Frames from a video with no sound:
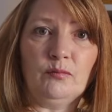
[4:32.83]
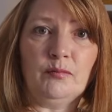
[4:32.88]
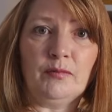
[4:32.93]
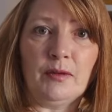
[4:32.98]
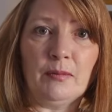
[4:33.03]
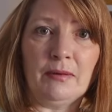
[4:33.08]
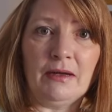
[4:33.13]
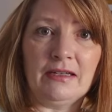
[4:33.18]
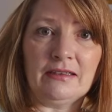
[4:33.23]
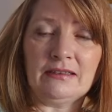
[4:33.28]

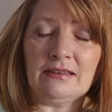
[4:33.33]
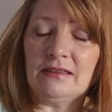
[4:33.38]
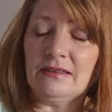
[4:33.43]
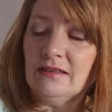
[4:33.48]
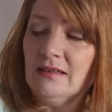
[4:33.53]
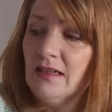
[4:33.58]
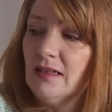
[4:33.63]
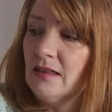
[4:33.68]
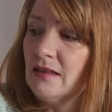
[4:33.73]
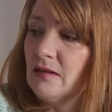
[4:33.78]
the pattern
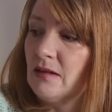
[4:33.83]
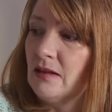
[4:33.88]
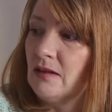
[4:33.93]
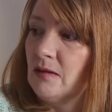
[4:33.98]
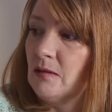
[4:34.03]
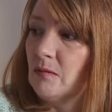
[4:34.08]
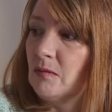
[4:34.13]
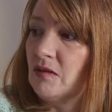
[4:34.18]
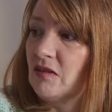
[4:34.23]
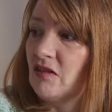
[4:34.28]
said,
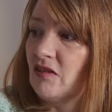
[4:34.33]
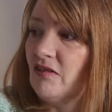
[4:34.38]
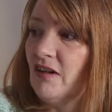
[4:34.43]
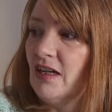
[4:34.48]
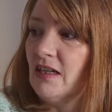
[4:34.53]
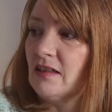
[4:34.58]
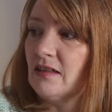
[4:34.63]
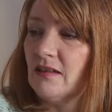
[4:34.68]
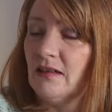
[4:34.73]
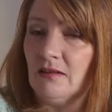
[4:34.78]
than was
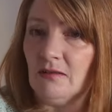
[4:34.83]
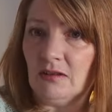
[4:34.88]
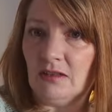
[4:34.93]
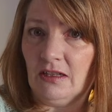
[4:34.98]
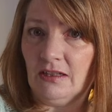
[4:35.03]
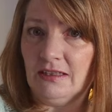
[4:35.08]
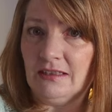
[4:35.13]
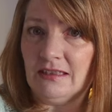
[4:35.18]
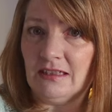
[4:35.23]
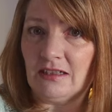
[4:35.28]
correct, that
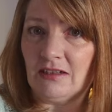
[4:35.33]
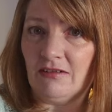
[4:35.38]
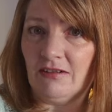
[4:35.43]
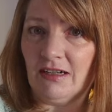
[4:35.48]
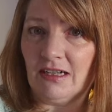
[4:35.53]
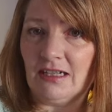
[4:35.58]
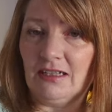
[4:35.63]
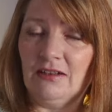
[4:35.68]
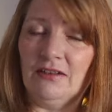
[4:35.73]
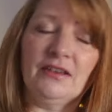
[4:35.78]
I did
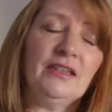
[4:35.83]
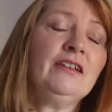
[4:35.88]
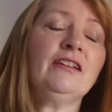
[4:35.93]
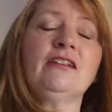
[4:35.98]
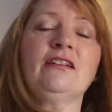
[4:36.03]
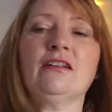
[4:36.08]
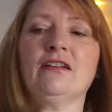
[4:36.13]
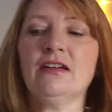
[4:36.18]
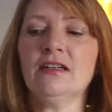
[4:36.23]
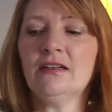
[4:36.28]
correctly on this
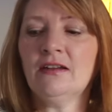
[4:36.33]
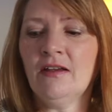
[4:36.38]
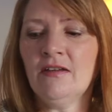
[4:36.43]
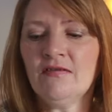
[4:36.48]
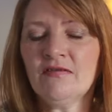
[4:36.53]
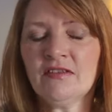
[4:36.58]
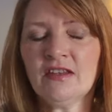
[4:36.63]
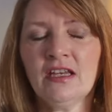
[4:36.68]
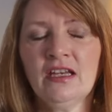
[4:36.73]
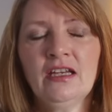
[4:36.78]
side.
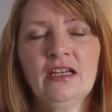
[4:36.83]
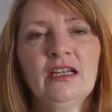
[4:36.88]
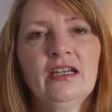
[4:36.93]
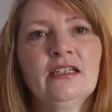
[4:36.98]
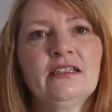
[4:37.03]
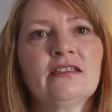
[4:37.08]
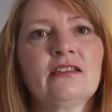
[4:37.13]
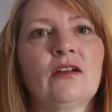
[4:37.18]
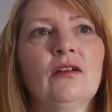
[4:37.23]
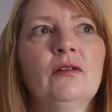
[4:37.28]

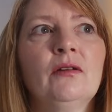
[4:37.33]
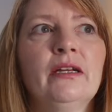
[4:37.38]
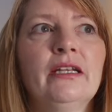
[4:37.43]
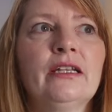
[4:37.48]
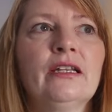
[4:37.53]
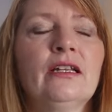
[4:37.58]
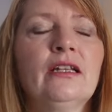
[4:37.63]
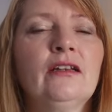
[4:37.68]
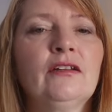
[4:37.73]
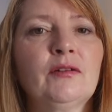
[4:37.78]
So
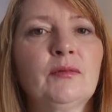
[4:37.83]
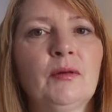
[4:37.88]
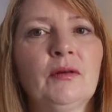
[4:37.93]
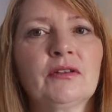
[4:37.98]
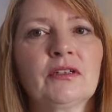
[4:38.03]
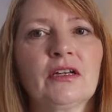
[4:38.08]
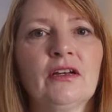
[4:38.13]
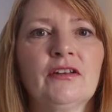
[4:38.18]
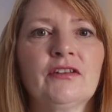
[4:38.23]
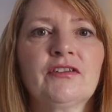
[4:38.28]
in the last
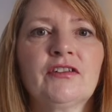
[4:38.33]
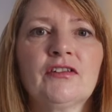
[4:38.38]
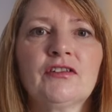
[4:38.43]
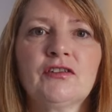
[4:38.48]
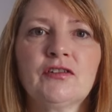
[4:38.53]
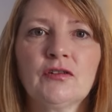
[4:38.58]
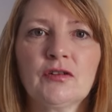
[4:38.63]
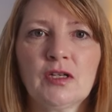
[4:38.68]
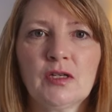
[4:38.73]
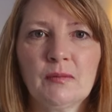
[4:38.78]
podcast, I was
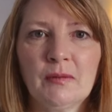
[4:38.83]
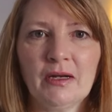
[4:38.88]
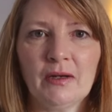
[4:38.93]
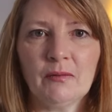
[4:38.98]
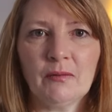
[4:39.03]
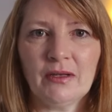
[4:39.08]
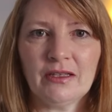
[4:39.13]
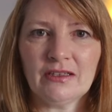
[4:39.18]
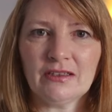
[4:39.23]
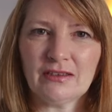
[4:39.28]
talking
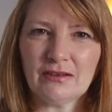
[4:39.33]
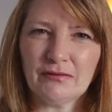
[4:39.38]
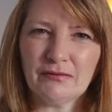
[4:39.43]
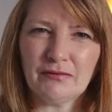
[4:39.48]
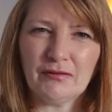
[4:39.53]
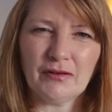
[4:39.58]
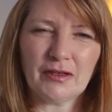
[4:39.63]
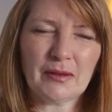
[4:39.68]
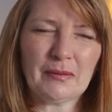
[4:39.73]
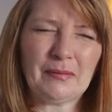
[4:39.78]
about whether to
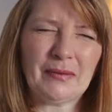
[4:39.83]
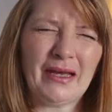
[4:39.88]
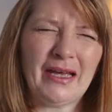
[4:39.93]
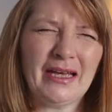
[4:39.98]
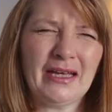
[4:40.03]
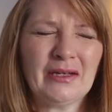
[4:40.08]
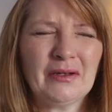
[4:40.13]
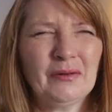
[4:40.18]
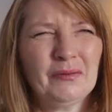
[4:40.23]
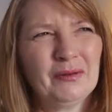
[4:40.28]
frog it
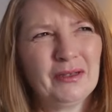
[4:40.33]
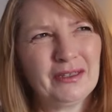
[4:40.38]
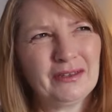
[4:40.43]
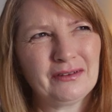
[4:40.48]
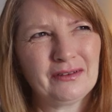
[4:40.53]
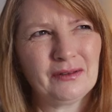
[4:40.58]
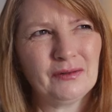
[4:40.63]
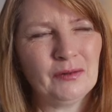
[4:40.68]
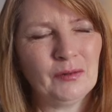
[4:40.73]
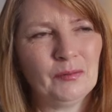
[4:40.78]
back or whether
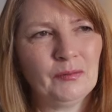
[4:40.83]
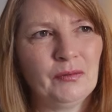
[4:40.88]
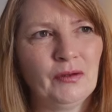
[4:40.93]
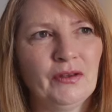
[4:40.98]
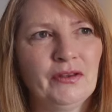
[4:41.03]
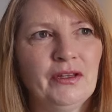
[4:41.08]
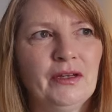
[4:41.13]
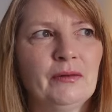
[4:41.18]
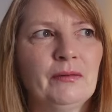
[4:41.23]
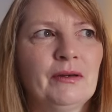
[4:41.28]
to not
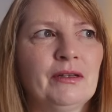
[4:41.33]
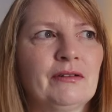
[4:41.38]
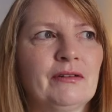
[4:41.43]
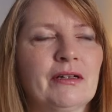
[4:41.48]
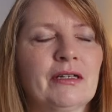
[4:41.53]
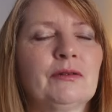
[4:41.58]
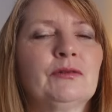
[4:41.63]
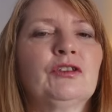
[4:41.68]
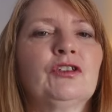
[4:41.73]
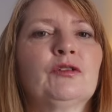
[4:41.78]
bother, whether
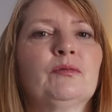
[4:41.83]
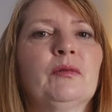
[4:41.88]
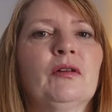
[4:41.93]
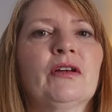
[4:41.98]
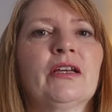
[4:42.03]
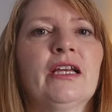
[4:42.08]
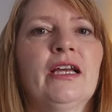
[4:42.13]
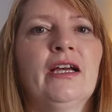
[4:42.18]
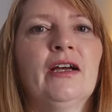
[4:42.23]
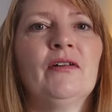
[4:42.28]
I could just
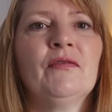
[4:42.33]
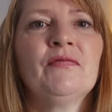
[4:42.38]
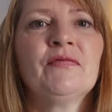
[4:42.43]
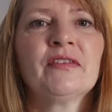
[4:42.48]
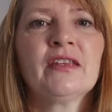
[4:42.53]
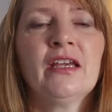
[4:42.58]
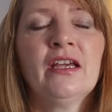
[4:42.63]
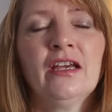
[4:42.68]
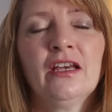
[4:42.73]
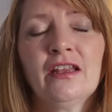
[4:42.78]
block it out.
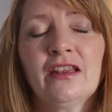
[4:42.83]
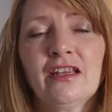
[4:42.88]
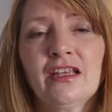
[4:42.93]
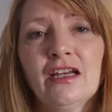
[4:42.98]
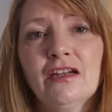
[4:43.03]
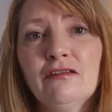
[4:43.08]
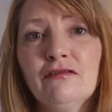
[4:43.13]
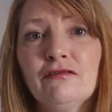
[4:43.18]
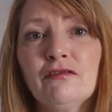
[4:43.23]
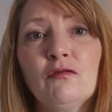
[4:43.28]
The
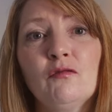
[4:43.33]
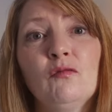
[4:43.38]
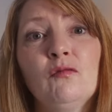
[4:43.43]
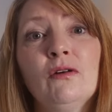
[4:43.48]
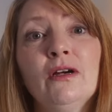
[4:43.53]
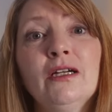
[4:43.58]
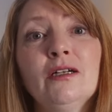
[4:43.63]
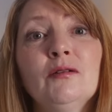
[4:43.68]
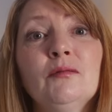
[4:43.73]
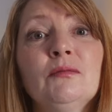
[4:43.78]

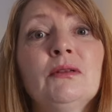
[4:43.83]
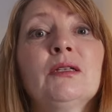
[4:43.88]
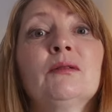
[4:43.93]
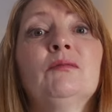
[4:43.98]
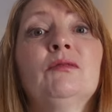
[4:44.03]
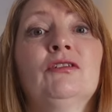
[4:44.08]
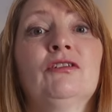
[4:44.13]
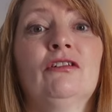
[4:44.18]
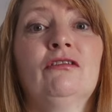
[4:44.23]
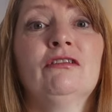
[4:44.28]

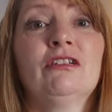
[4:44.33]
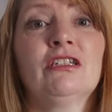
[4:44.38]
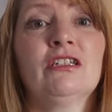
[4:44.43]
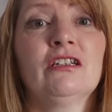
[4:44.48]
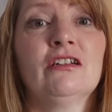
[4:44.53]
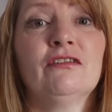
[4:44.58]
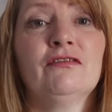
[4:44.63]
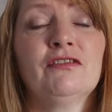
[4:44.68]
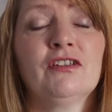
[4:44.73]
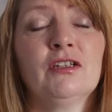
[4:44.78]
overwhelming
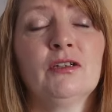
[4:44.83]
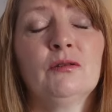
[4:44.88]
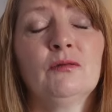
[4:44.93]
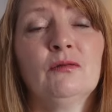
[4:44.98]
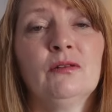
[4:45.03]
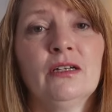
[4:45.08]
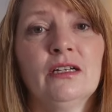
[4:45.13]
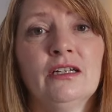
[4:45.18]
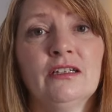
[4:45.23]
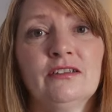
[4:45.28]
majority of you
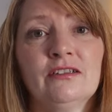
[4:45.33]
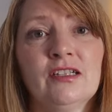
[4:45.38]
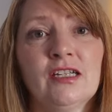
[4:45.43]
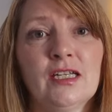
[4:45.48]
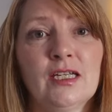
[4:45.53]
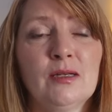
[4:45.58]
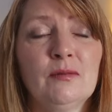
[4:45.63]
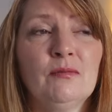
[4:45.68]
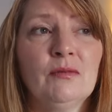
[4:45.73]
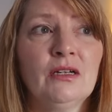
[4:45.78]
were
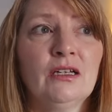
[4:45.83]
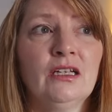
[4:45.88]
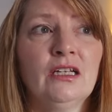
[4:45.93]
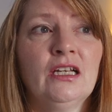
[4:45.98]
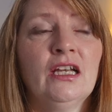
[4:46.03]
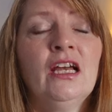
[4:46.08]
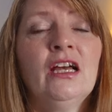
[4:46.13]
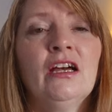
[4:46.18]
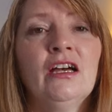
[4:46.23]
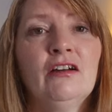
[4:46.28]
team
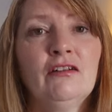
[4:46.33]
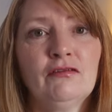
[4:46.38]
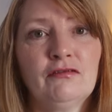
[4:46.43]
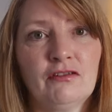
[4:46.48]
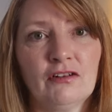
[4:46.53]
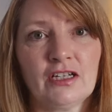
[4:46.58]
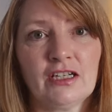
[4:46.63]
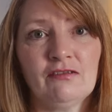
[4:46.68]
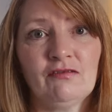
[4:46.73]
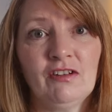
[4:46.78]

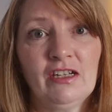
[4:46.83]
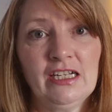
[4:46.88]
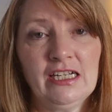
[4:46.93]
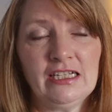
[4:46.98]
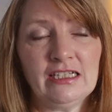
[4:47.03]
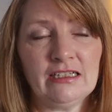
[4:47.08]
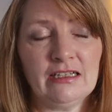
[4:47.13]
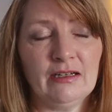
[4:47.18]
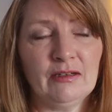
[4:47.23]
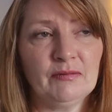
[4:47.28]
frog it,
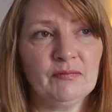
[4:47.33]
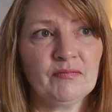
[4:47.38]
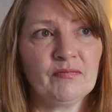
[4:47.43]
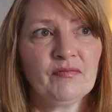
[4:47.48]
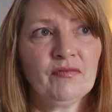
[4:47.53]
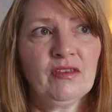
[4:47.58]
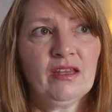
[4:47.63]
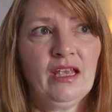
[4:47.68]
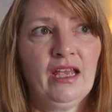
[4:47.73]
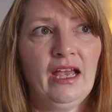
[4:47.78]
re-knit it.
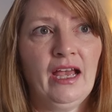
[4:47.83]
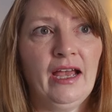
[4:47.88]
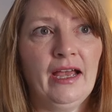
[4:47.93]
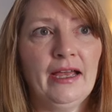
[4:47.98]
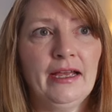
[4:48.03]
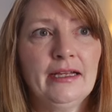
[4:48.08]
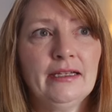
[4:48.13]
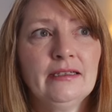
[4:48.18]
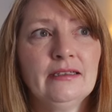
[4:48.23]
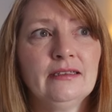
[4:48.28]

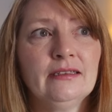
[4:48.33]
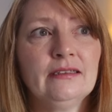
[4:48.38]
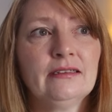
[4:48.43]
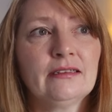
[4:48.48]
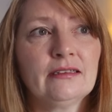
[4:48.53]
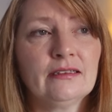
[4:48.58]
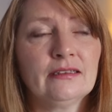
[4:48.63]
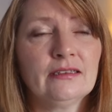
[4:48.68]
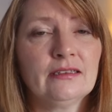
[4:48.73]
And